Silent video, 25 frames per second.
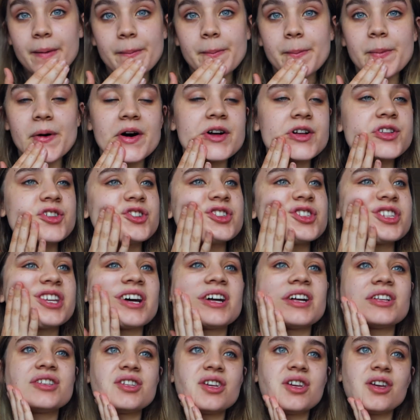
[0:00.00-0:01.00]
But I'll just
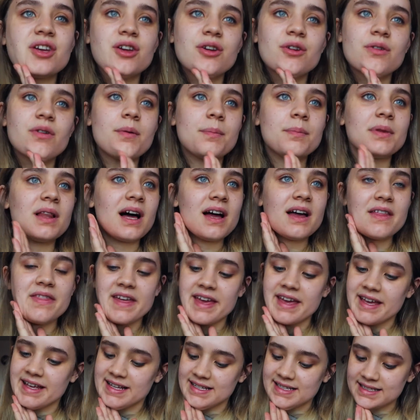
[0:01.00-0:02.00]
start to apply
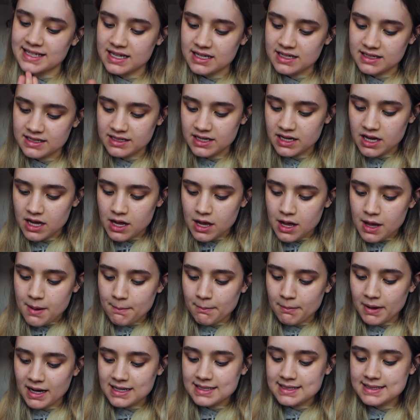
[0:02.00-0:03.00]
this and
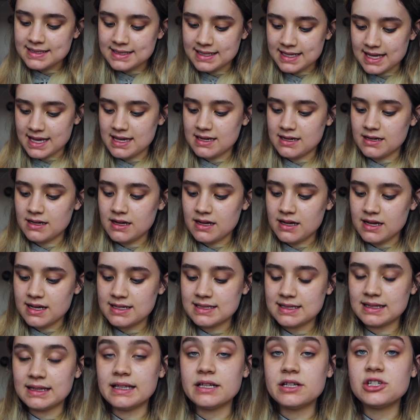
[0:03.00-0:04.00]
my skin
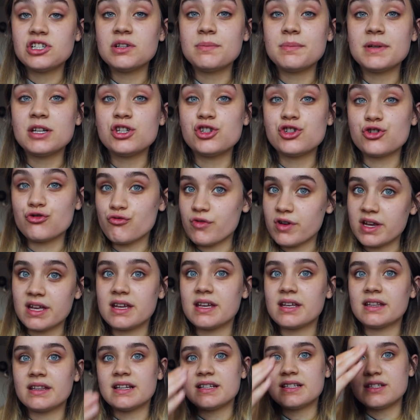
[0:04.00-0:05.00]
has literally been
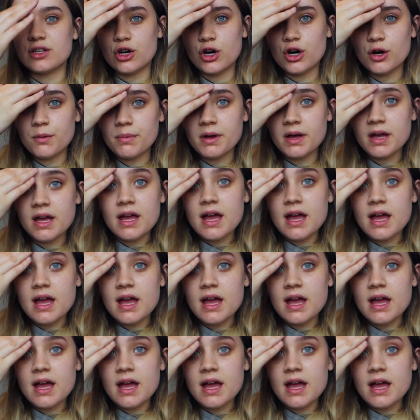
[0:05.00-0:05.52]
drinking this up.